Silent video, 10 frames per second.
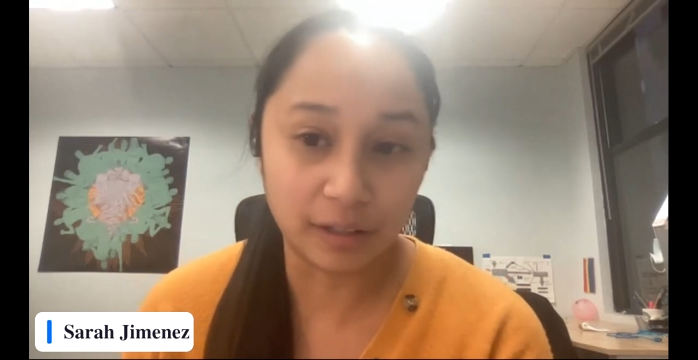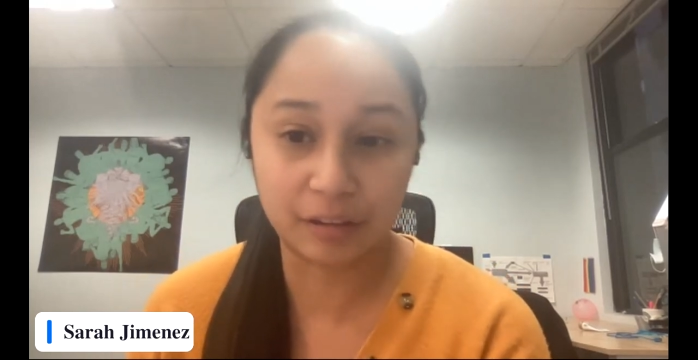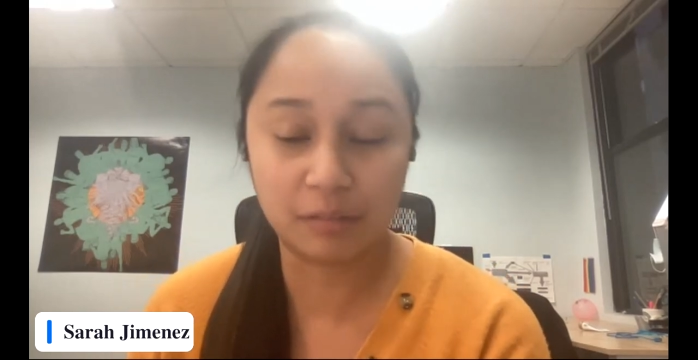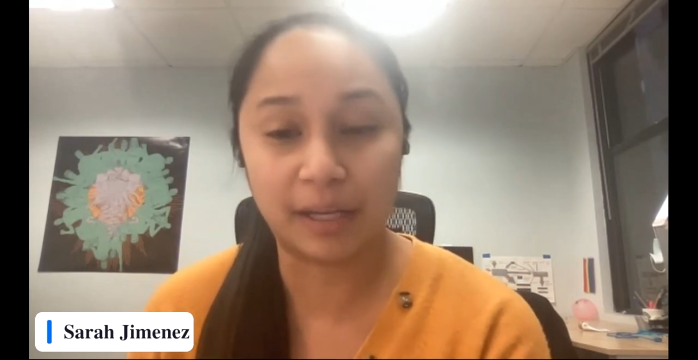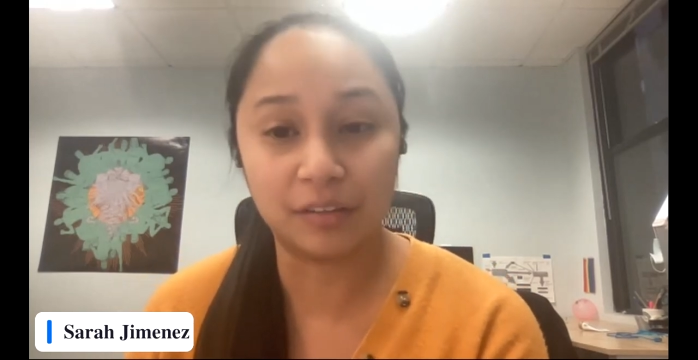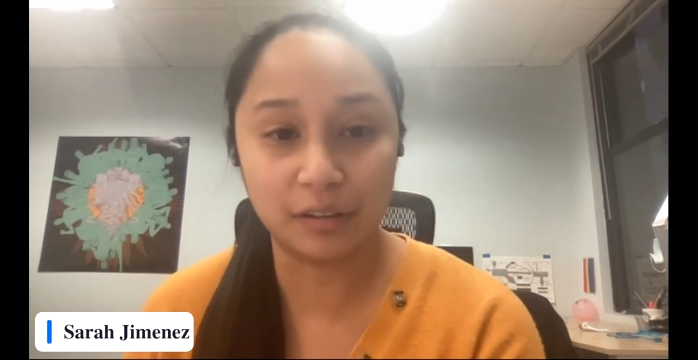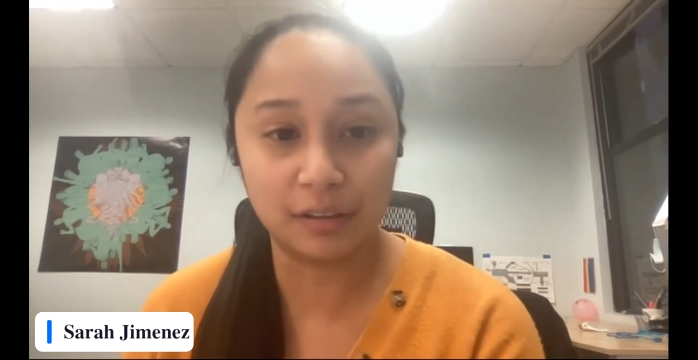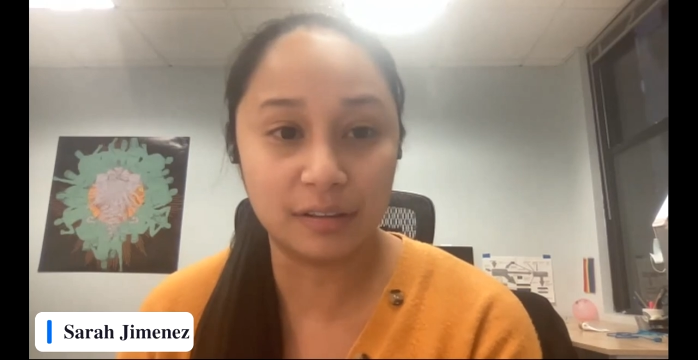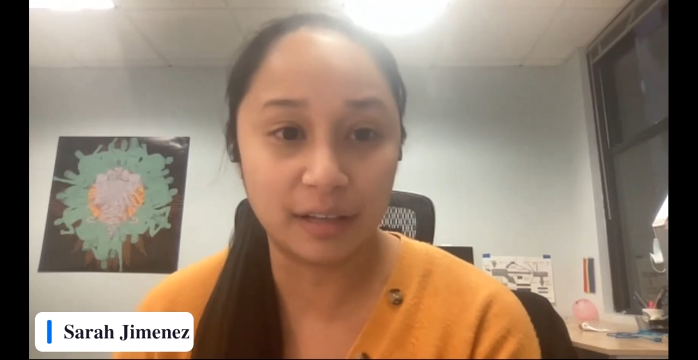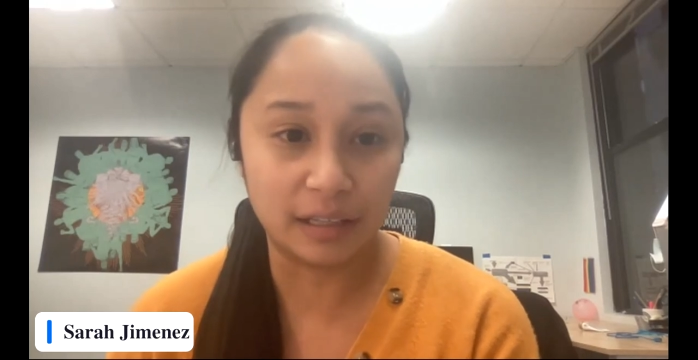
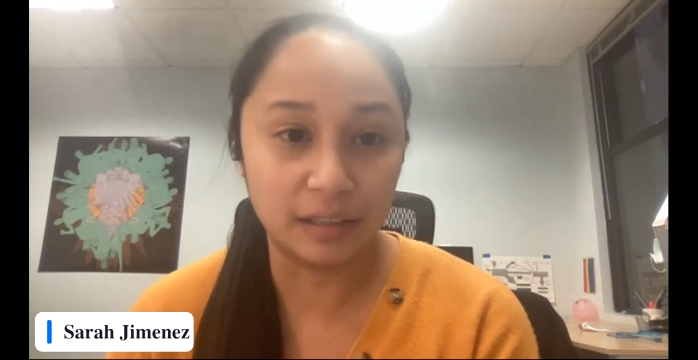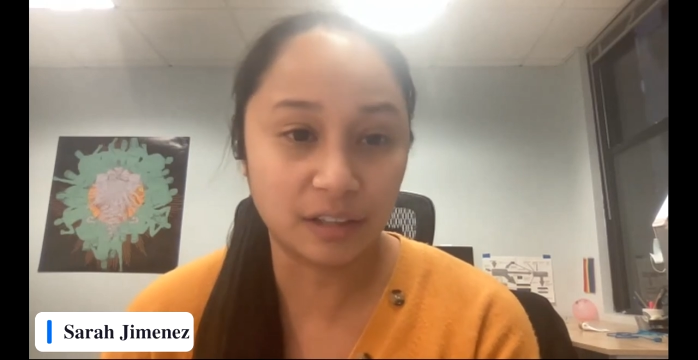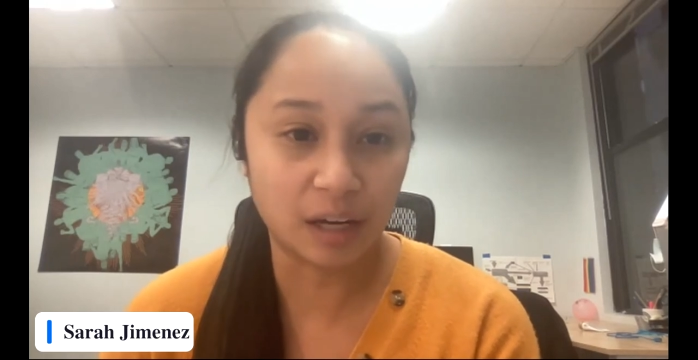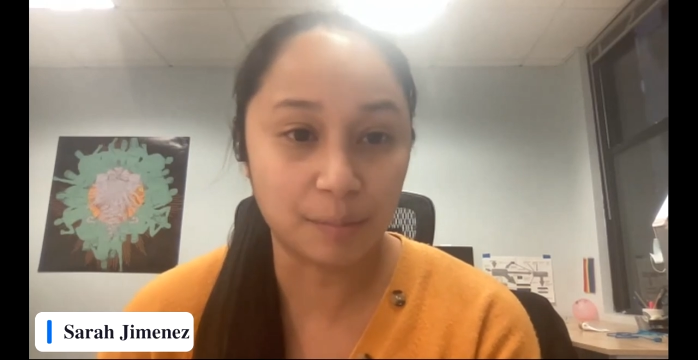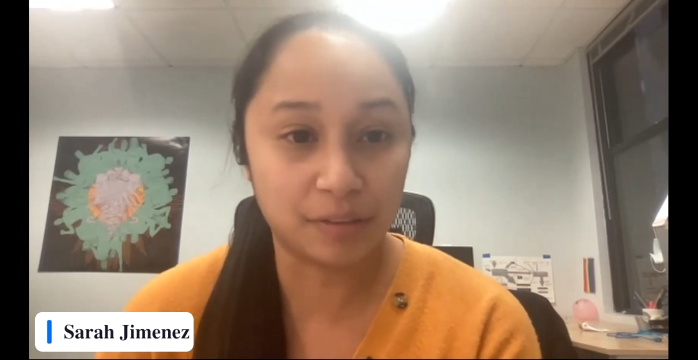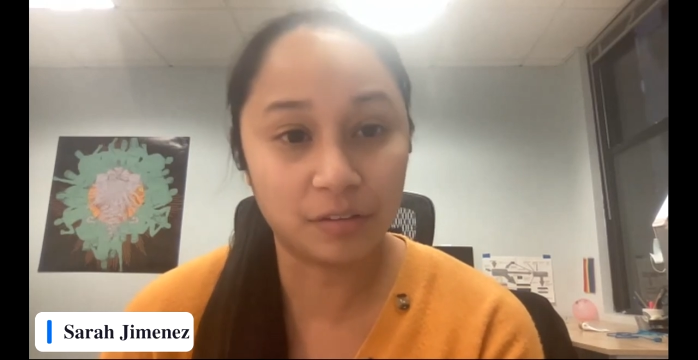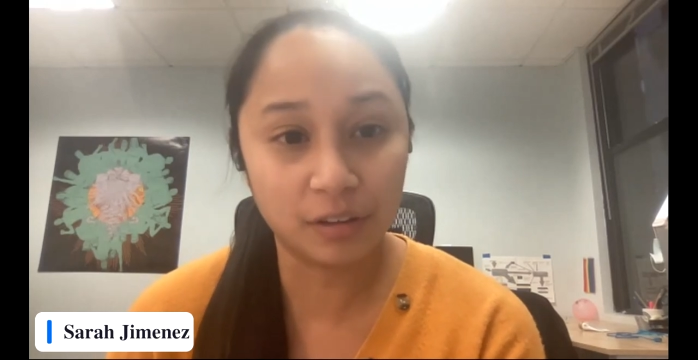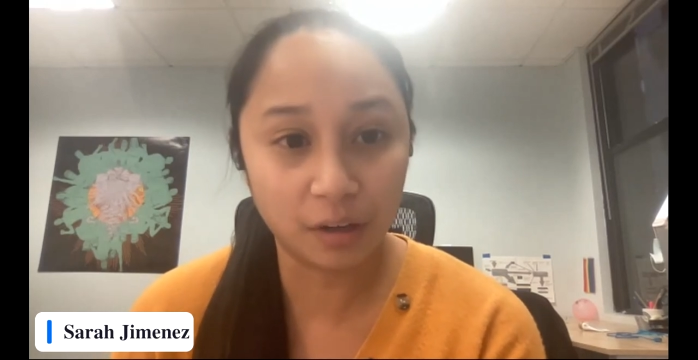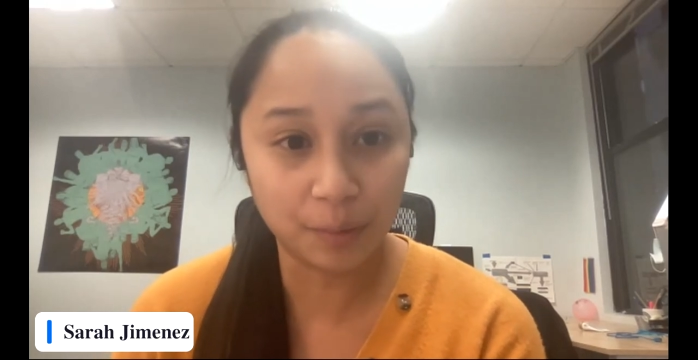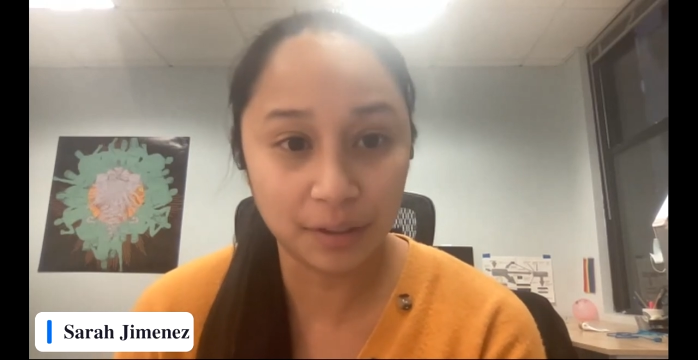expansion and
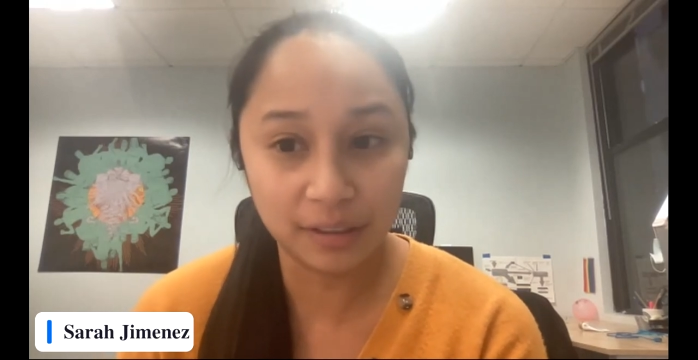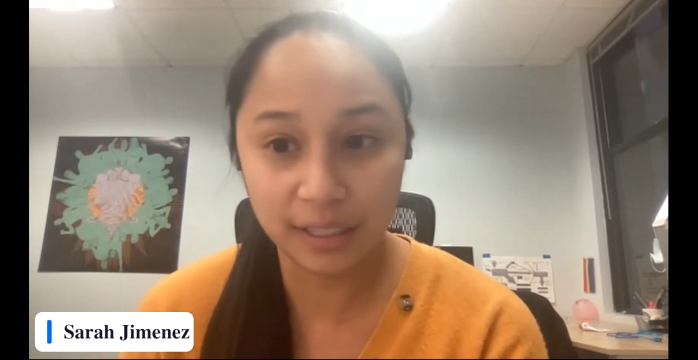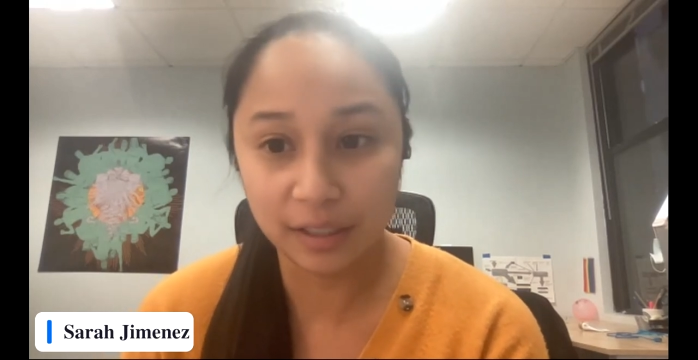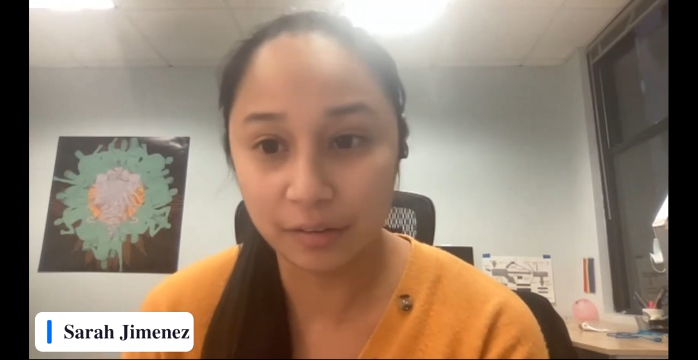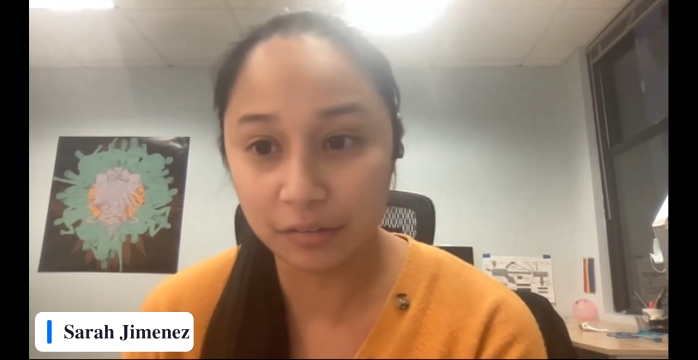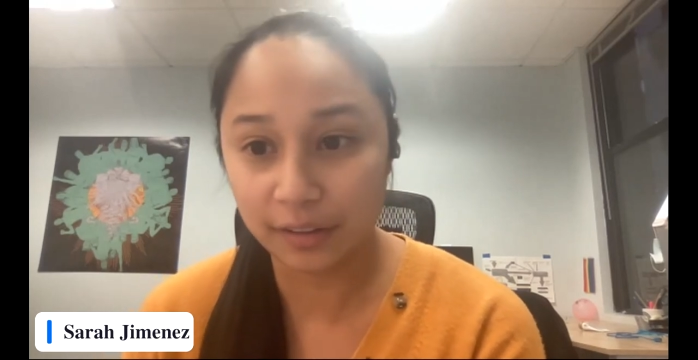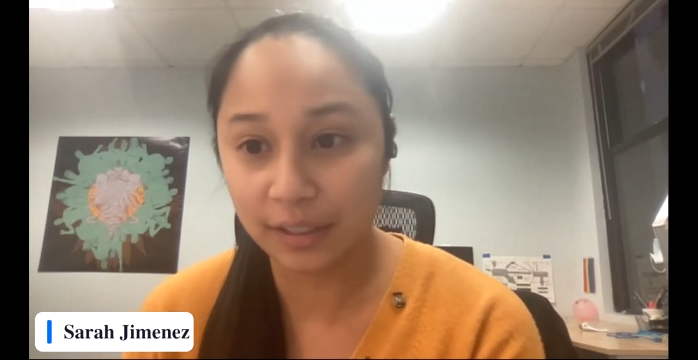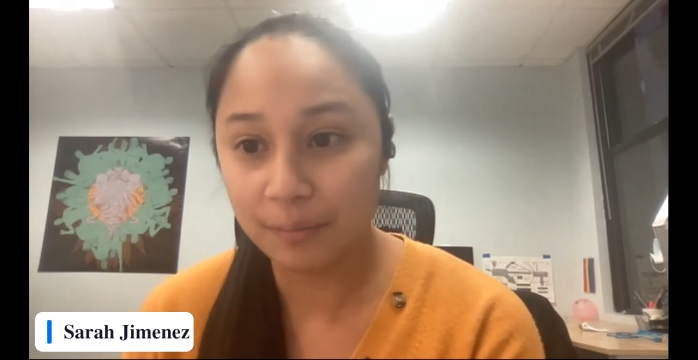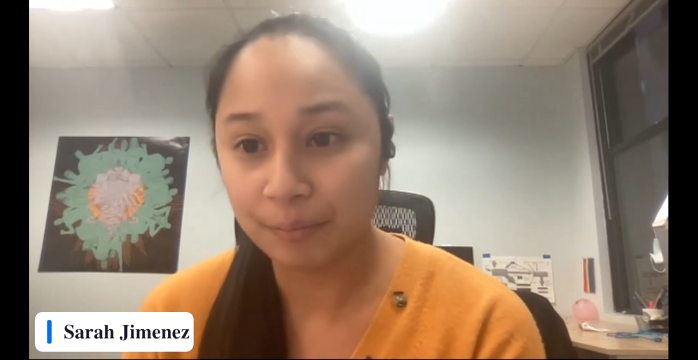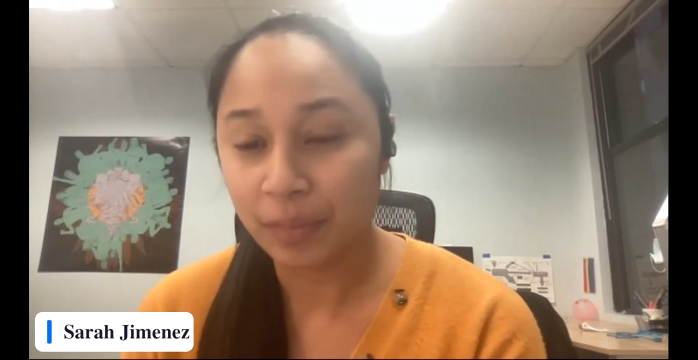competition are within the
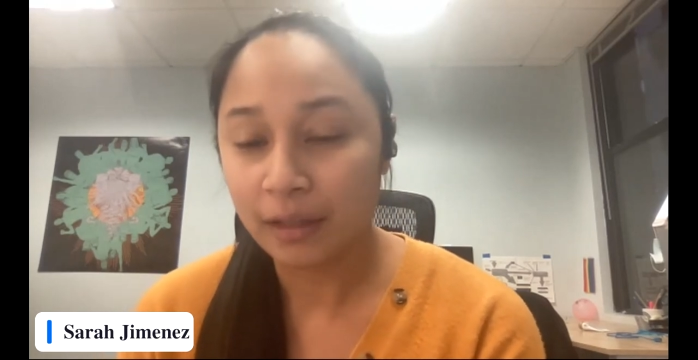industry.